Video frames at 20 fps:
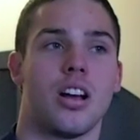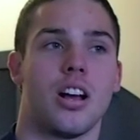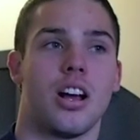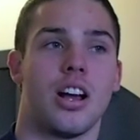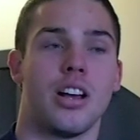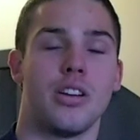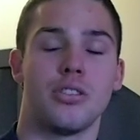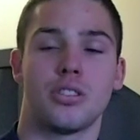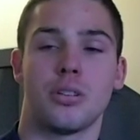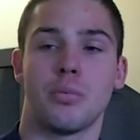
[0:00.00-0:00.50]
I
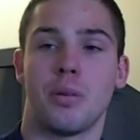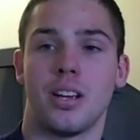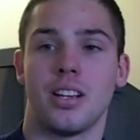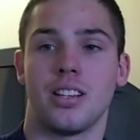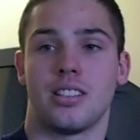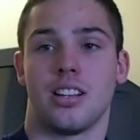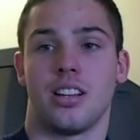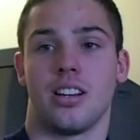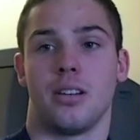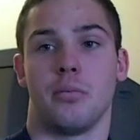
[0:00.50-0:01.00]
used to play
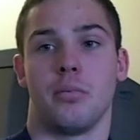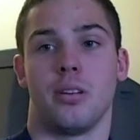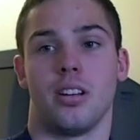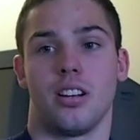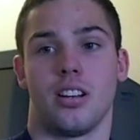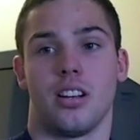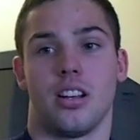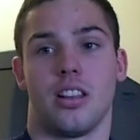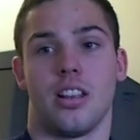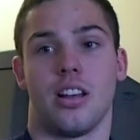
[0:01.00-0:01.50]
centre
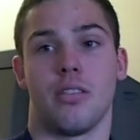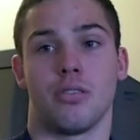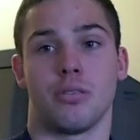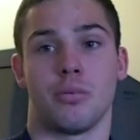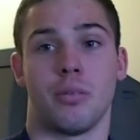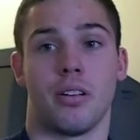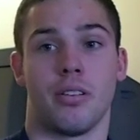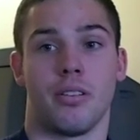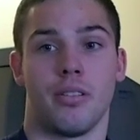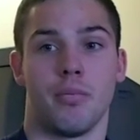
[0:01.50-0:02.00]
mid. Like, that was
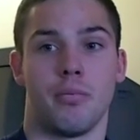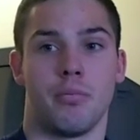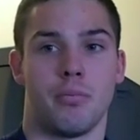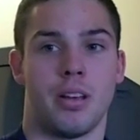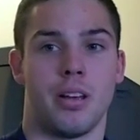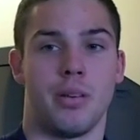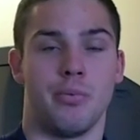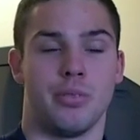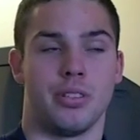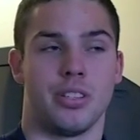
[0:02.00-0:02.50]
my
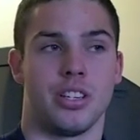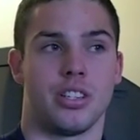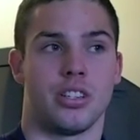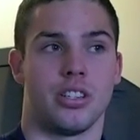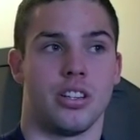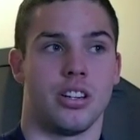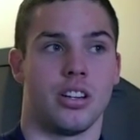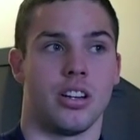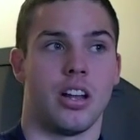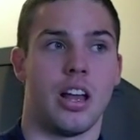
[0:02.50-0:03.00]
main
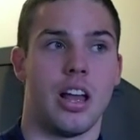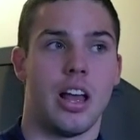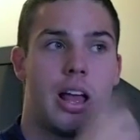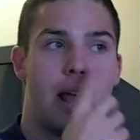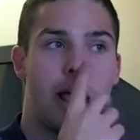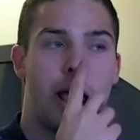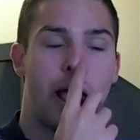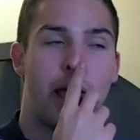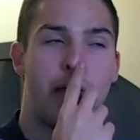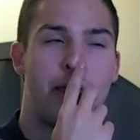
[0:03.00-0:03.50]
position.
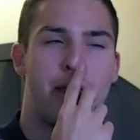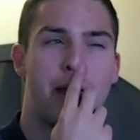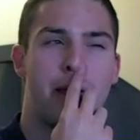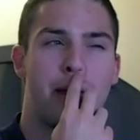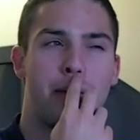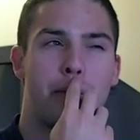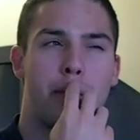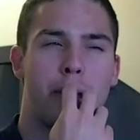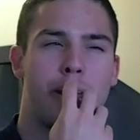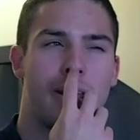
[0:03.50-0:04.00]
And
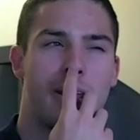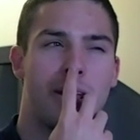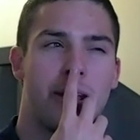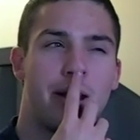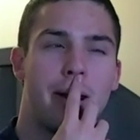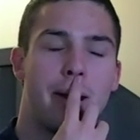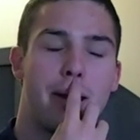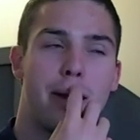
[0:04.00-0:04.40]
then when